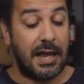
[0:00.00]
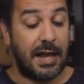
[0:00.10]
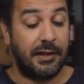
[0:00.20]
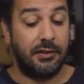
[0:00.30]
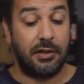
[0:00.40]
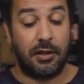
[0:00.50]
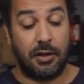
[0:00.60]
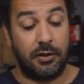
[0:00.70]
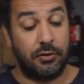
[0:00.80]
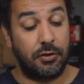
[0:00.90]
And
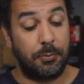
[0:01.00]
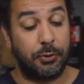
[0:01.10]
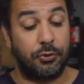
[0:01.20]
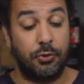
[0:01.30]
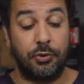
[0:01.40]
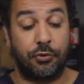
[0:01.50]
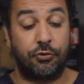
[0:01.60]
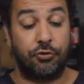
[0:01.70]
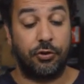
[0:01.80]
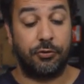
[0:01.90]
uh, number two,
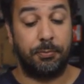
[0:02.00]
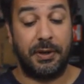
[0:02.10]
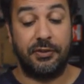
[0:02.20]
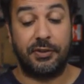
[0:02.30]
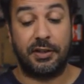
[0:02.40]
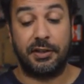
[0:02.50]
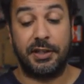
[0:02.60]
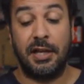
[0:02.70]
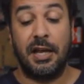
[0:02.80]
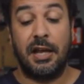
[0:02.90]
there's just
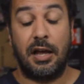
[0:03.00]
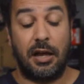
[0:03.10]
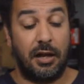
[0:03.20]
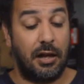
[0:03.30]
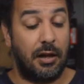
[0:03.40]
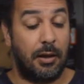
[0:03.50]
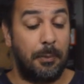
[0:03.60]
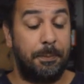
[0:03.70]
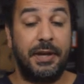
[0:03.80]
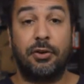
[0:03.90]
basically
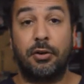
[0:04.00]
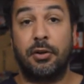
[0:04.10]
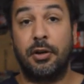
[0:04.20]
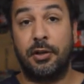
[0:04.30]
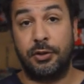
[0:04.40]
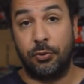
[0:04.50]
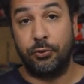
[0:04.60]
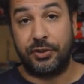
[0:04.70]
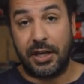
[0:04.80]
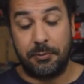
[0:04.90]
uh, a bigger
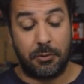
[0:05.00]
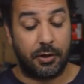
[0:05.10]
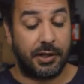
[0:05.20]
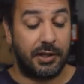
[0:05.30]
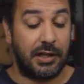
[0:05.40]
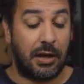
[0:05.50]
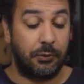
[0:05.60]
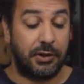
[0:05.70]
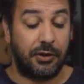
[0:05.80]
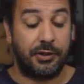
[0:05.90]
used game market
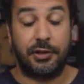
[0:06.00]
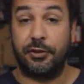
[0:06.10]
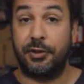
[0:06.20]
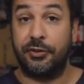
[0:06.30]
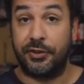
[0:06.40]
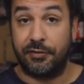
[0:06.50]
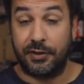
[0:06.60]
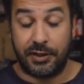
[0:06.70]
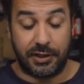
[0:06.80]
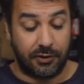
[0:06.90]
out there than there is
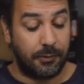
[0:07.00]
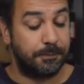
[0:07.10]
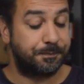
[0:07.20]
even here.